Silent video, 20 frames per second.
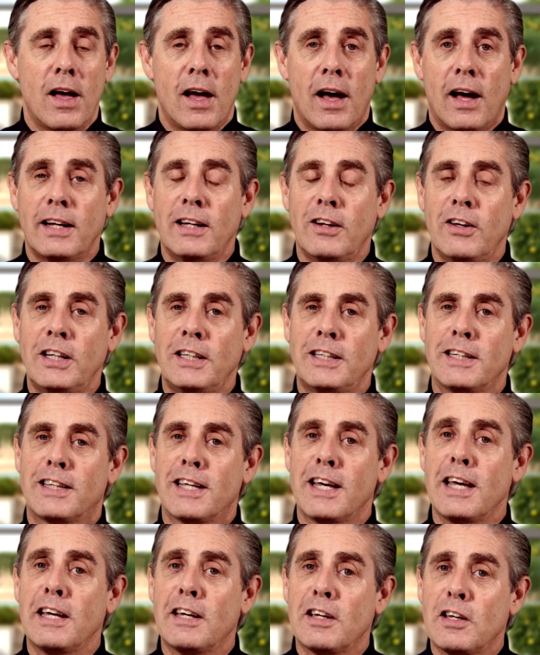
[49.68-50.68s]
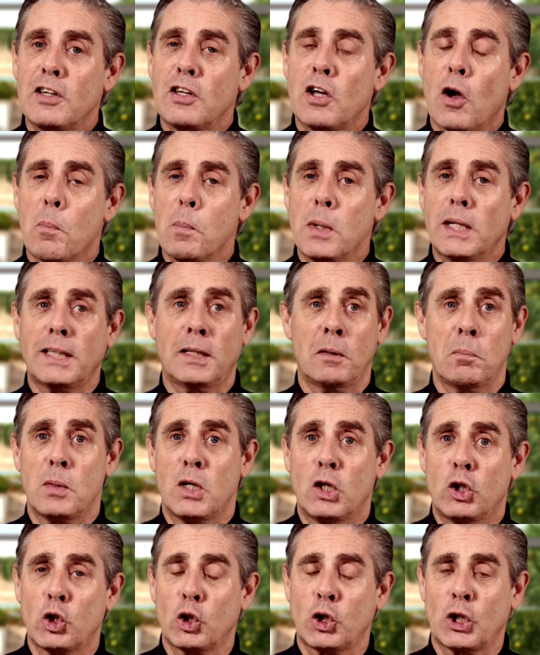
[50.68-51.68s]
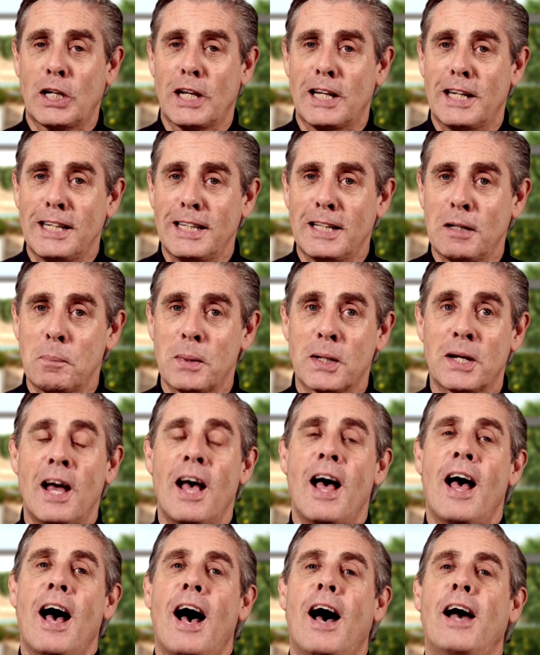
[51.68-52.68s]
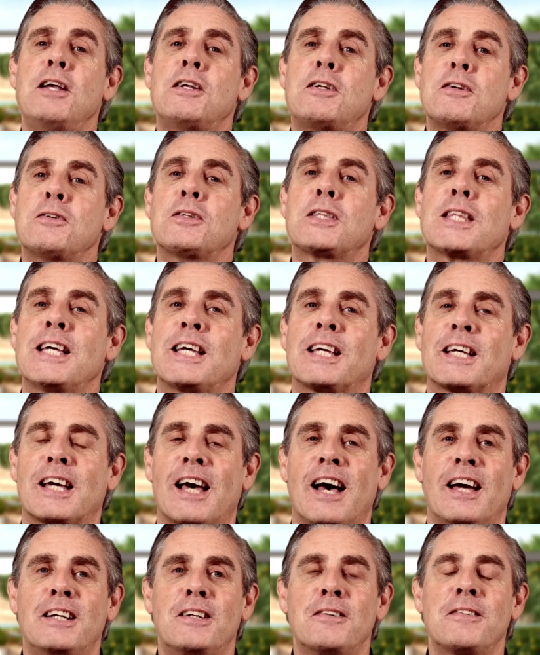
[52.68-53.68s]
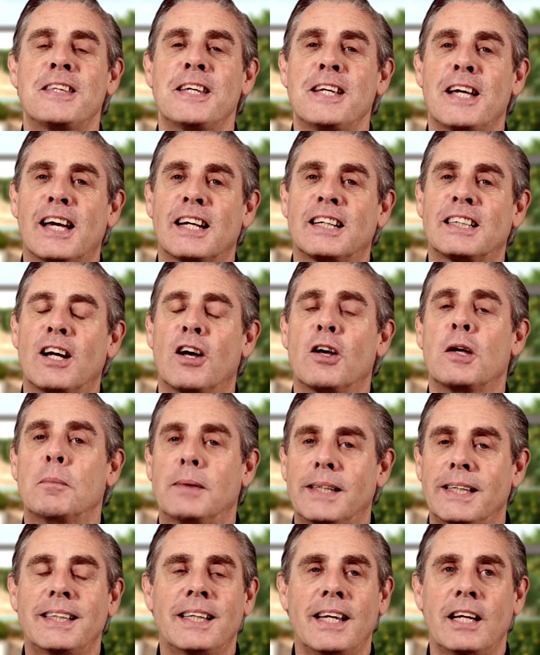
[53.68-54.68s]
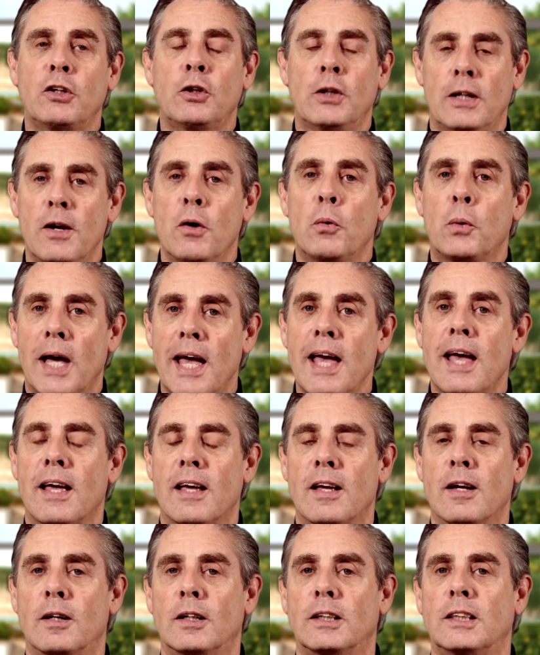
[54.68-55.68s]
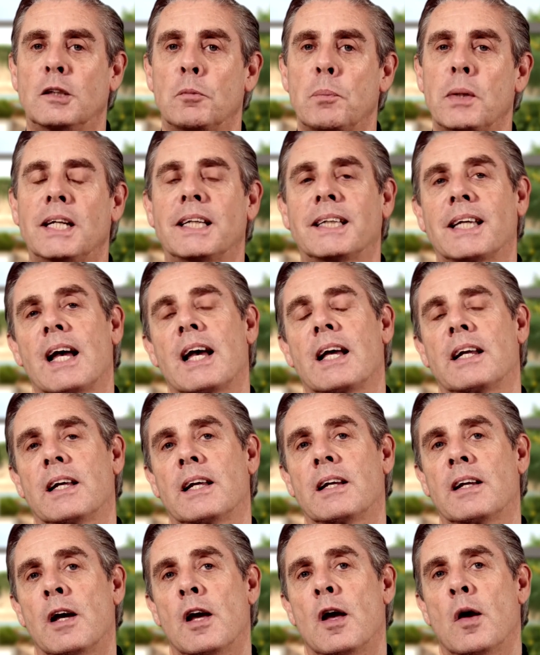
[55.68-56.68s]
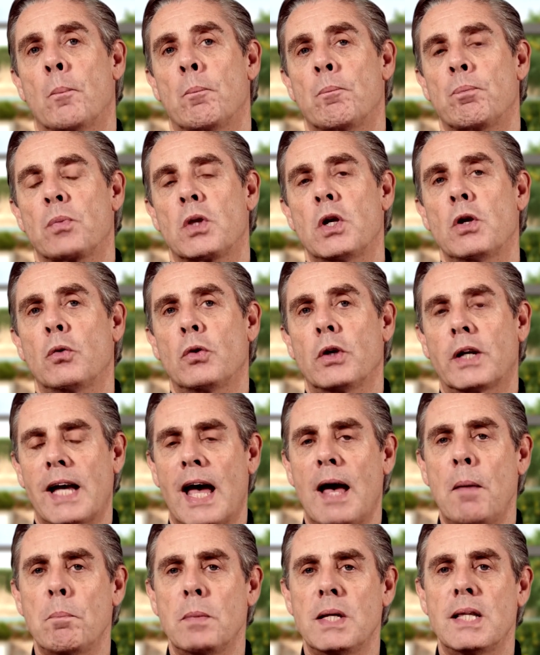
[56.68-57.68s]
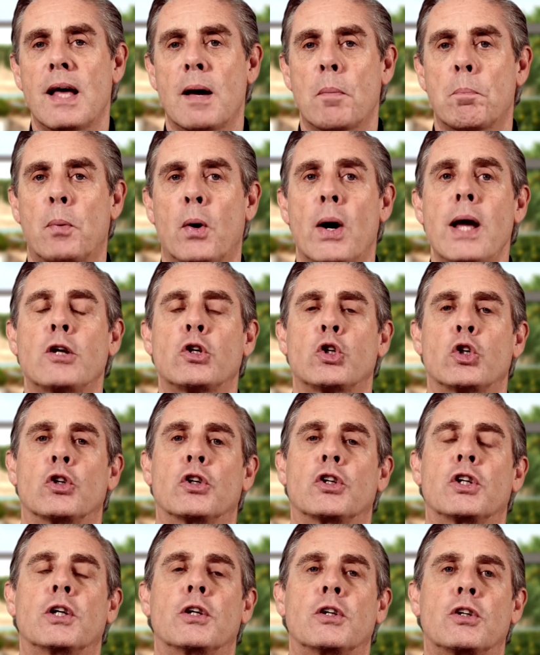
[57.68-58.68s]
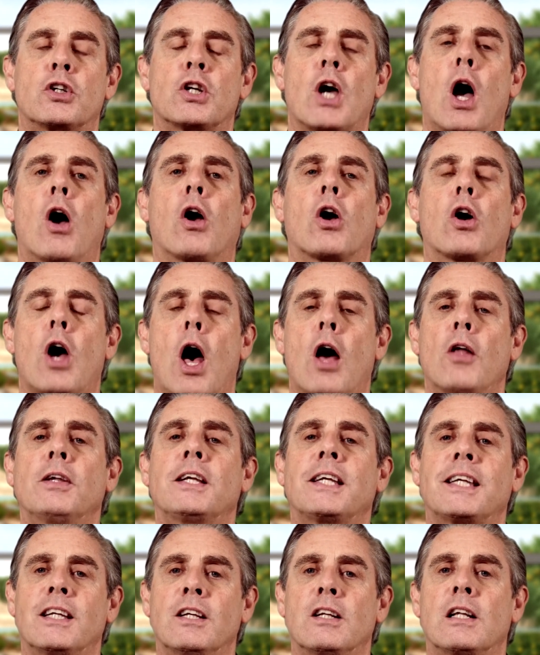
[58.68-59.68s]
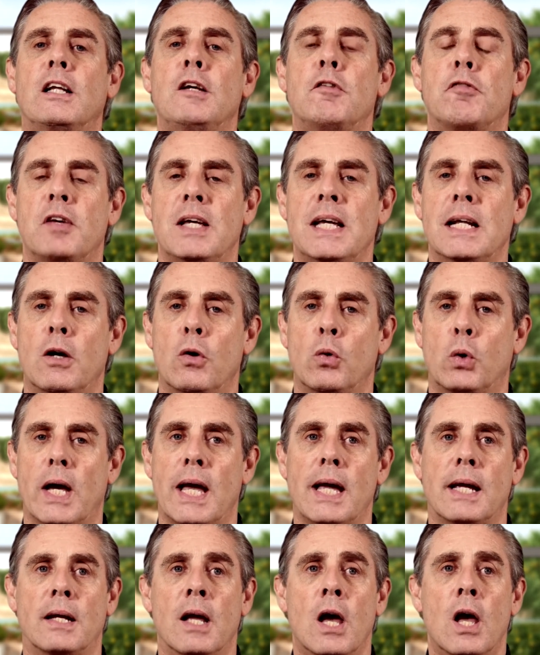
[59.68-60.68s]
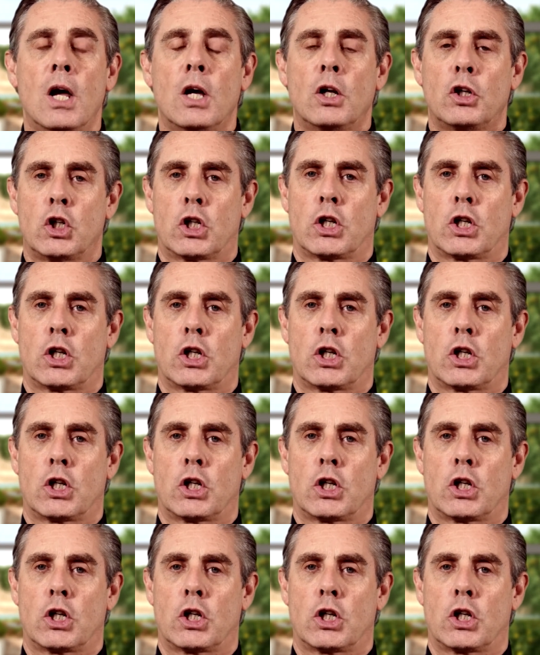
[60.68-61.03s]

like to think you're missing me just a little bit. I do think at times it's actually okay to be sad. And there can be that pressure to constantly feel okay, to